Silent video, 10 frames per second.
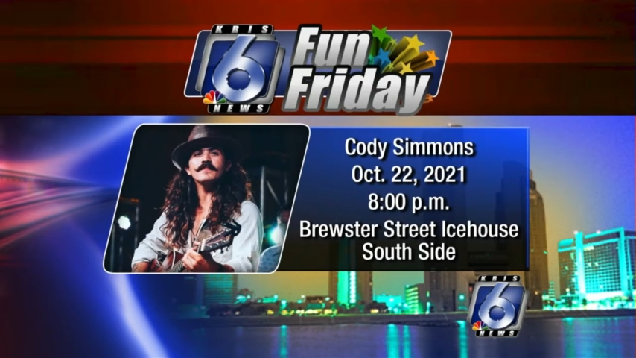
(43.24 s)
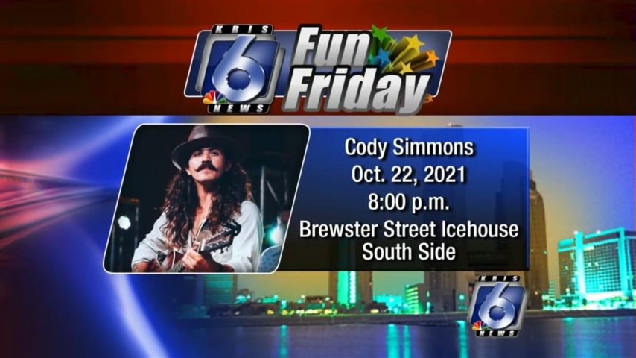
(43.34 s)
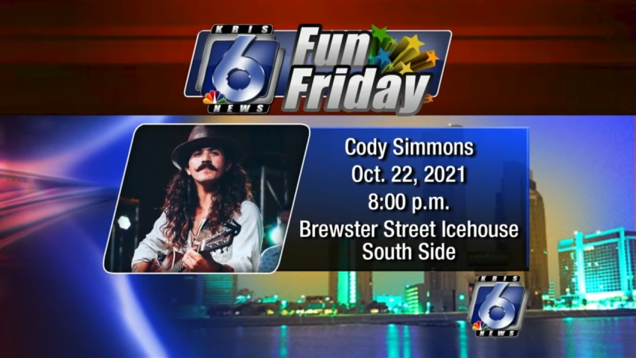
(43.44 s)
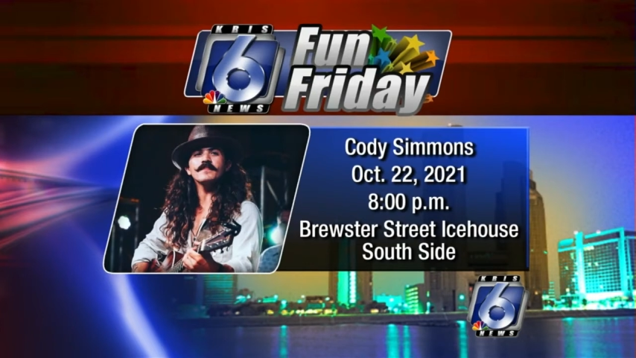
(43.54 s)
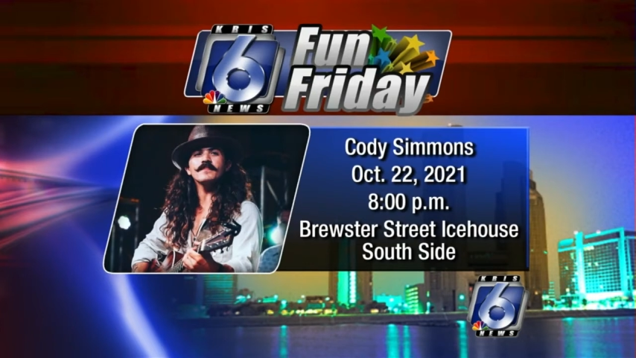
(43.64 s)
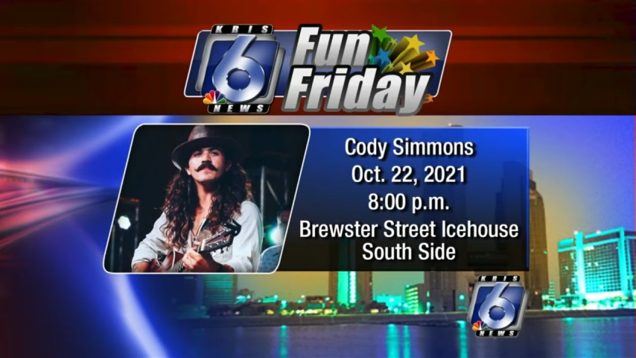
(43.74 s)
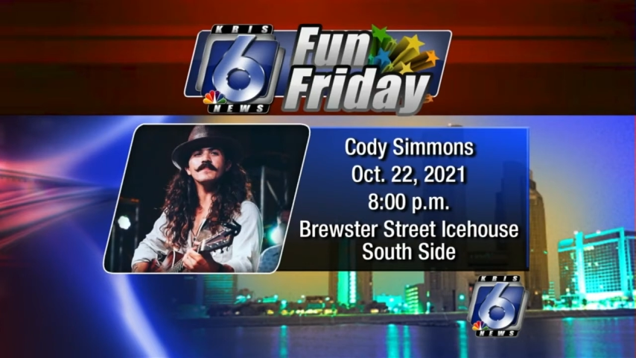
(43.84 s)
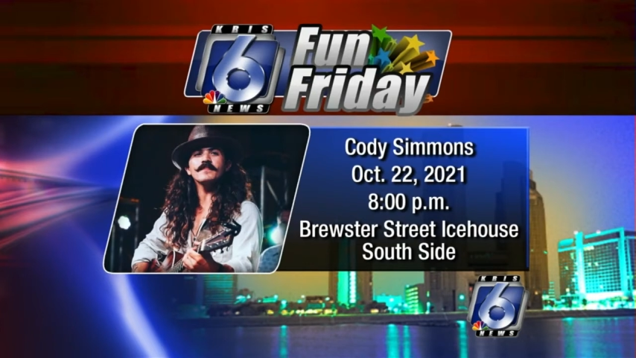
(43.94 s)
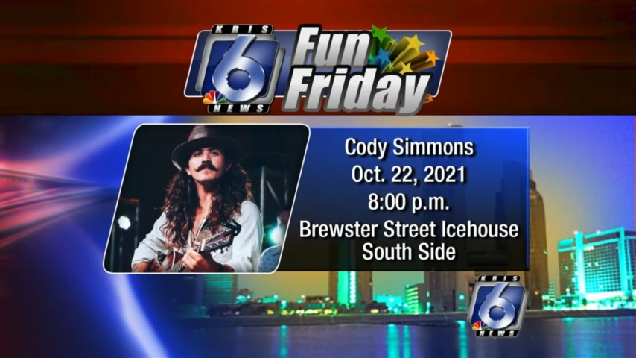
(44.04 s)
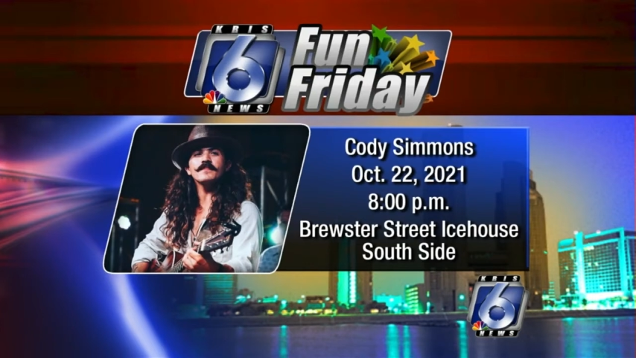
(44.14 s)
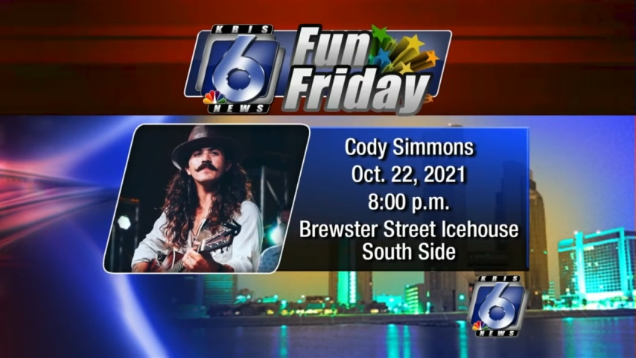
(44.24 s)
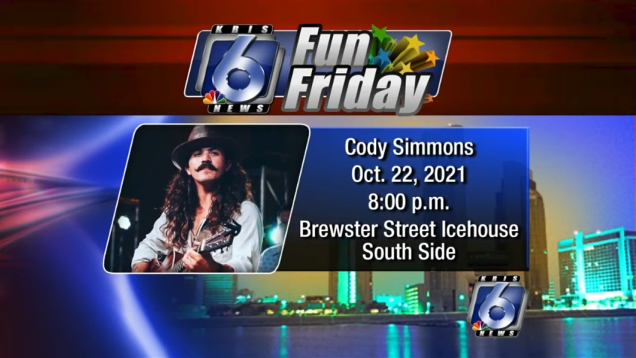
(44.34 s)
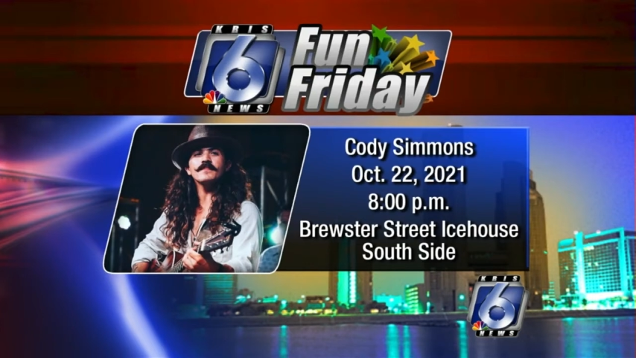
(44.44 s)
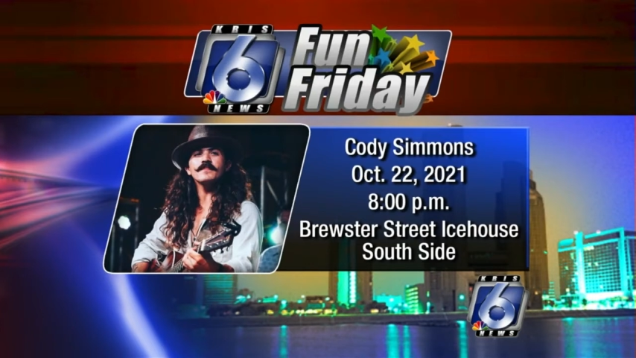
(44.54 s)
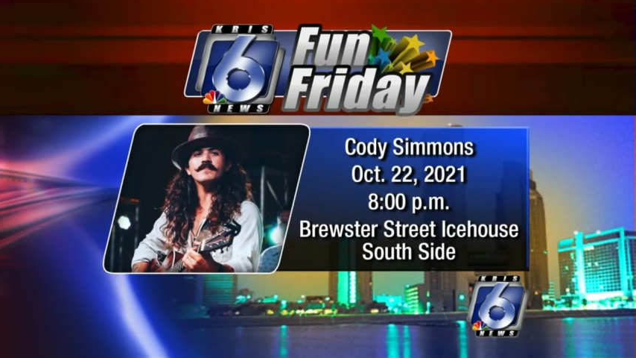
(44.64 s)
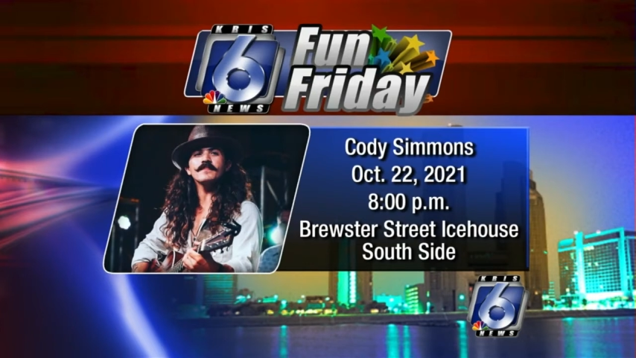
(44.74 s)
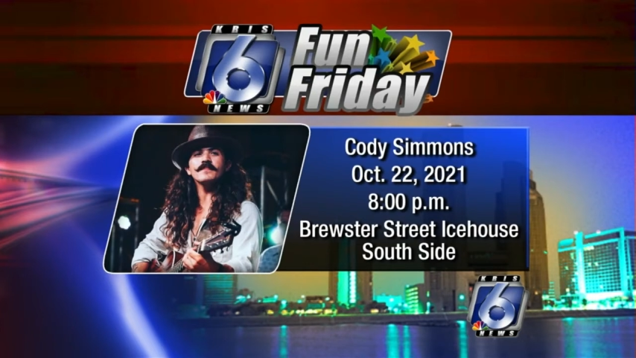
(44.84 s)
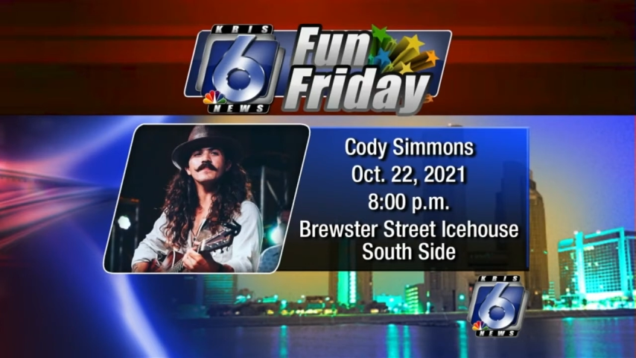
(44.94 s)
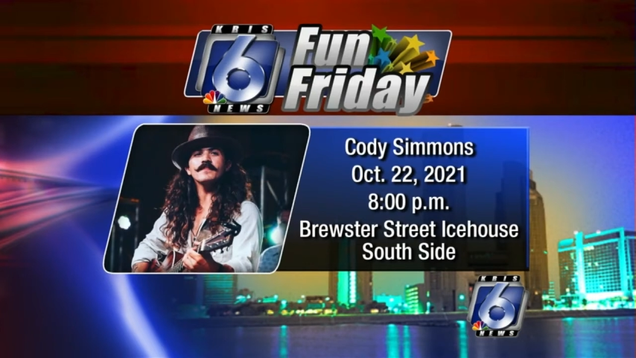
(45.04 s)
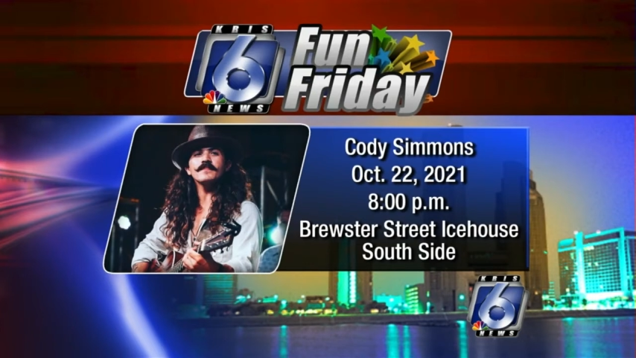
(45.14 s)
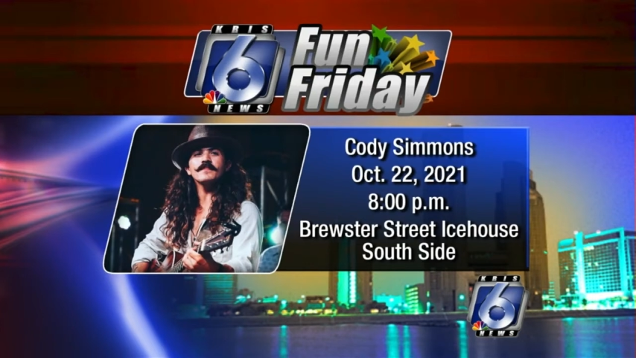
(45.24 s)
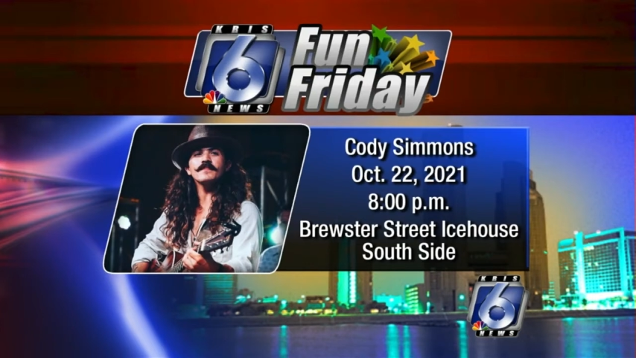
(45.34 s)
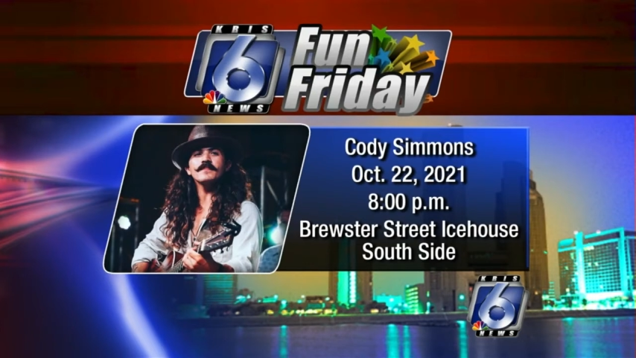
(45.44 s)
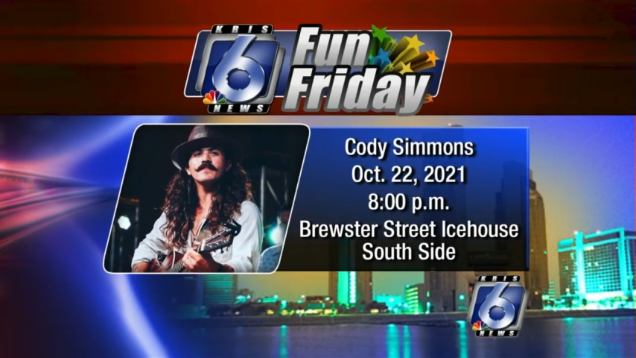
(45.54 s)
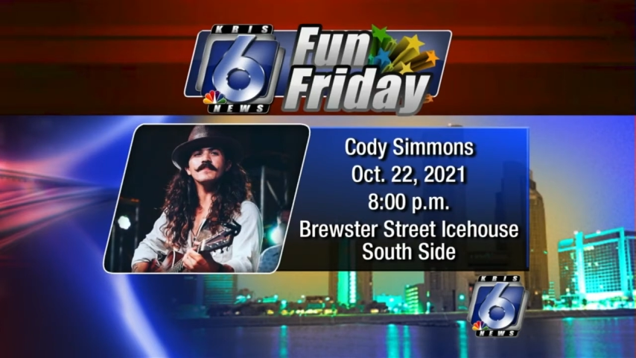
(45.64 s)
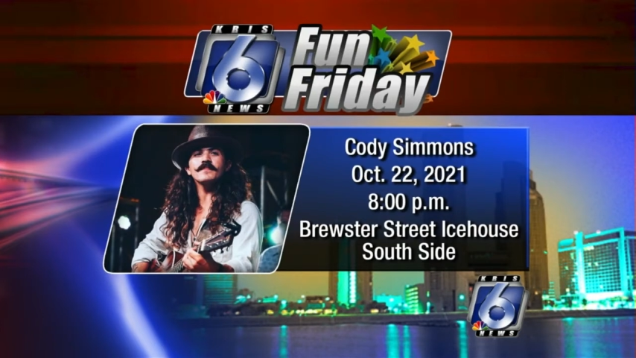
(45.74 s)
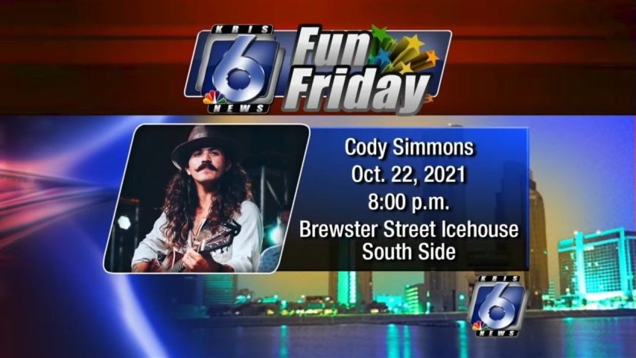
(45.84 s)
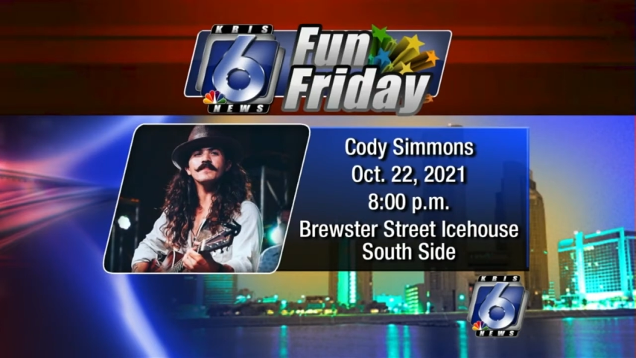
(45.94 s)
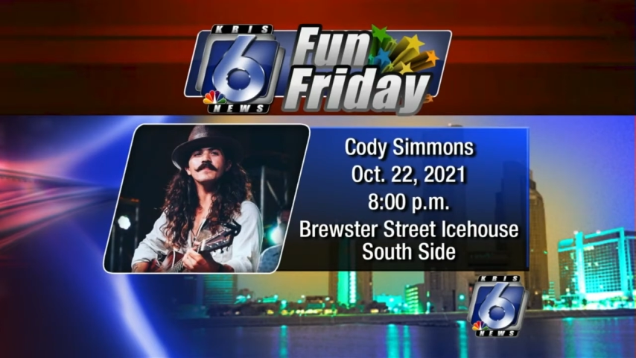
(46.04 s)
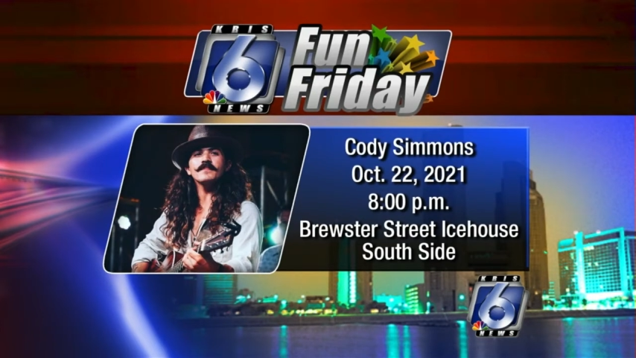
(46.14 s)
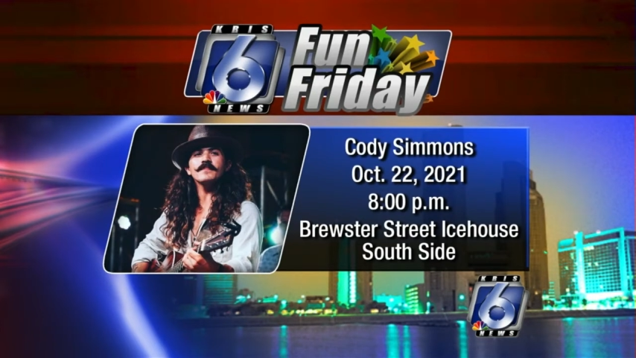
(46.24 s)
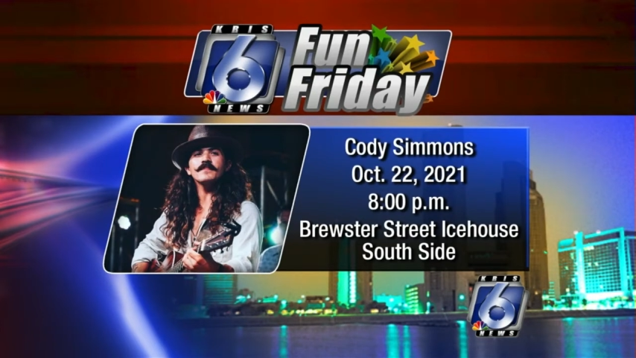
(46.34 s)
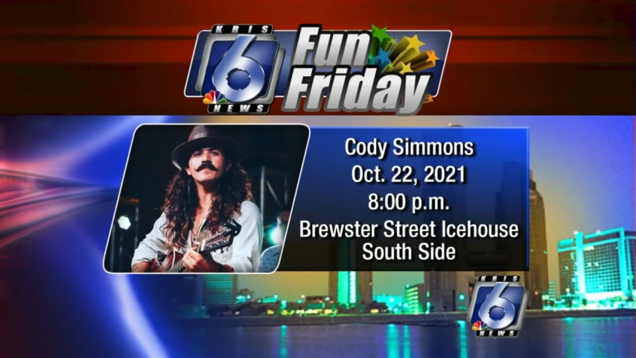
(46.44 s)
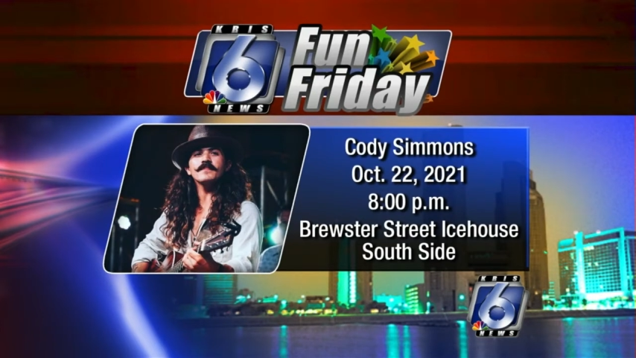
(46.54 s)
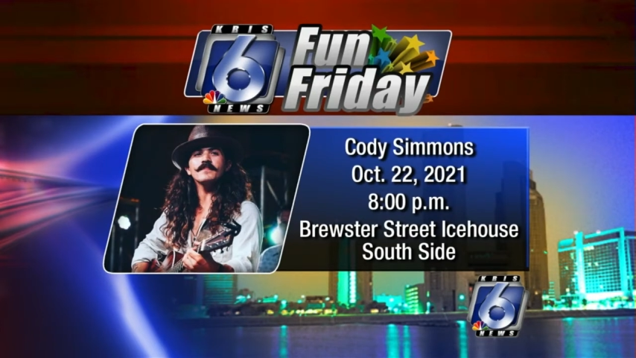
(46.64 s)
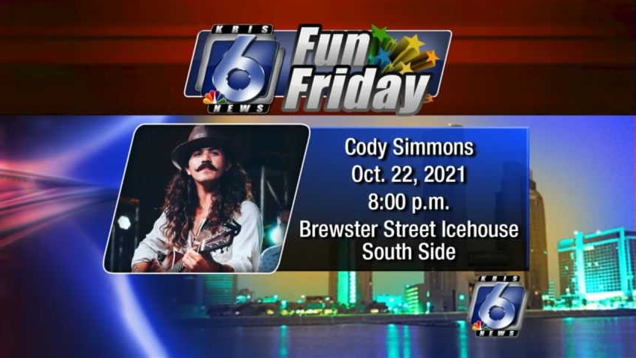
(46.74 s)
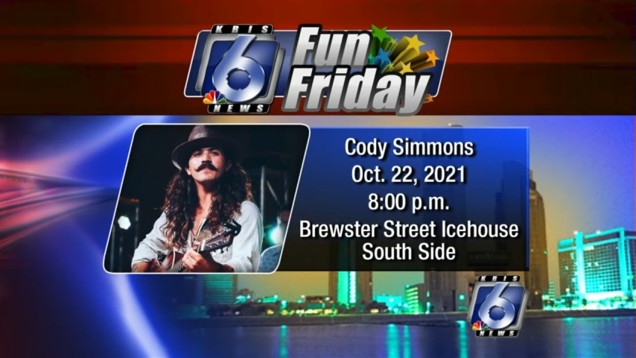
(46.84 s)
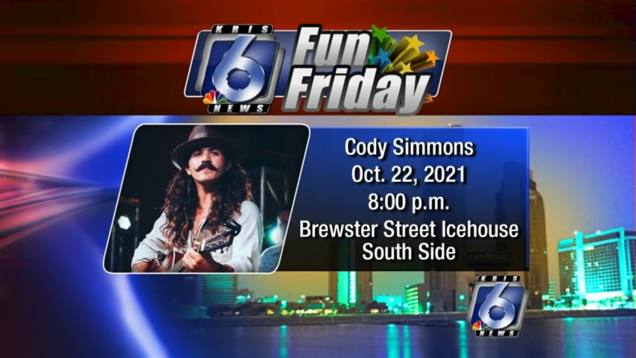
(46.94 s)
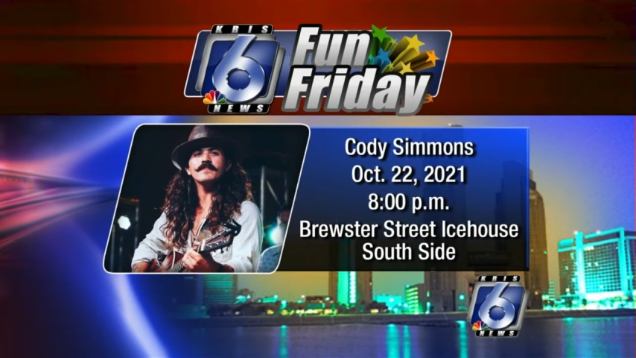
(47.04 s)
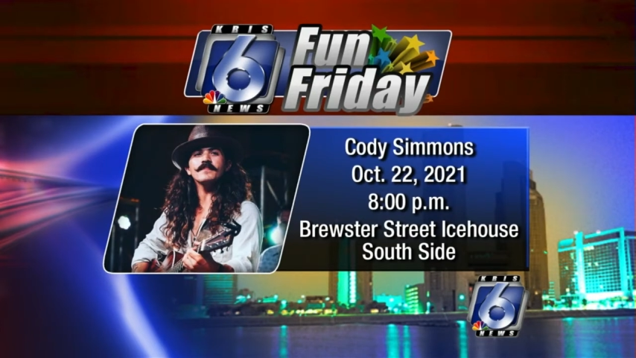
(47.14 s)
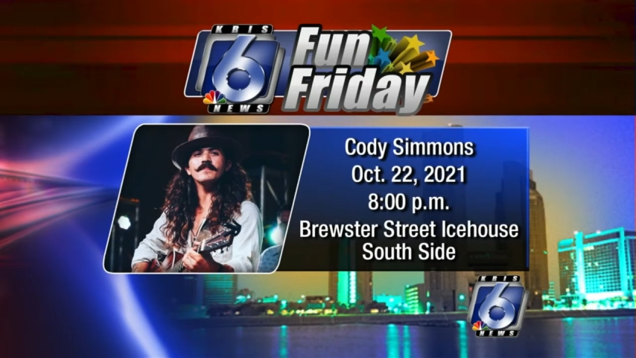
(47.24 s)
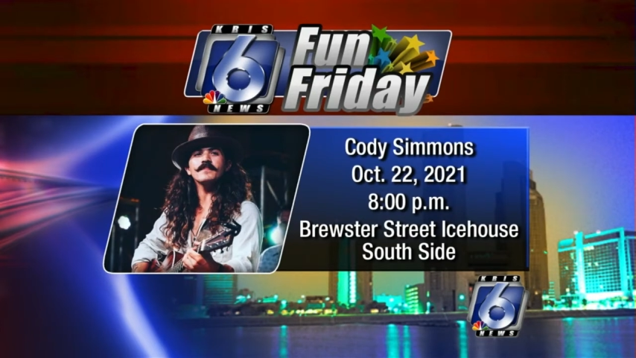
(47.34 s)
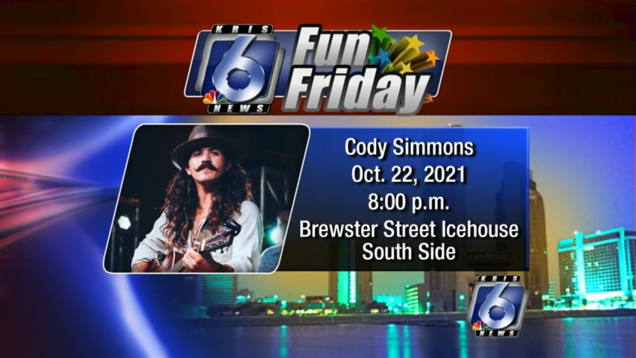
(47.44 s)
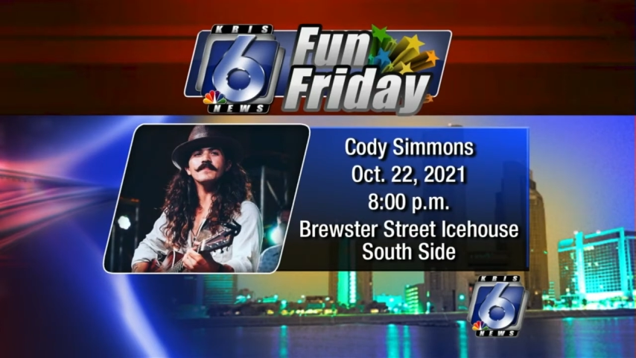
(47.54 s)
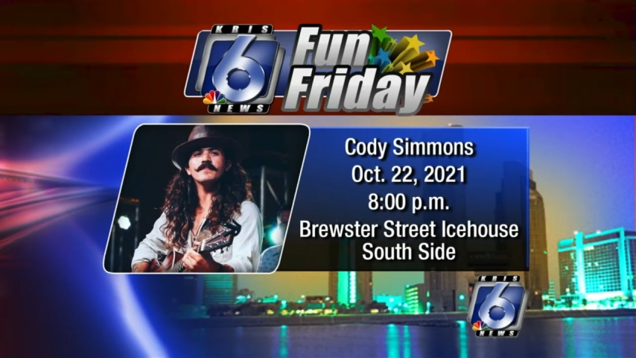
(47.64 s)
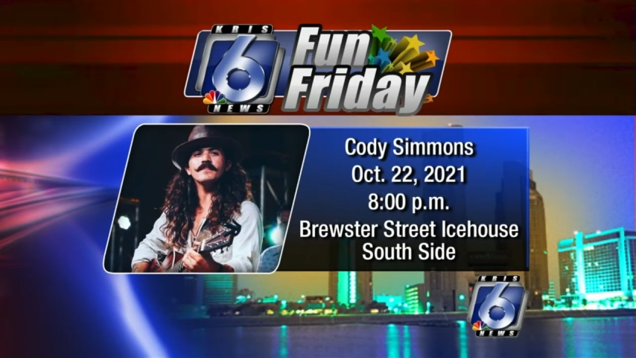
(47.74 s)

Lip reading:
[unreadable: no face in view]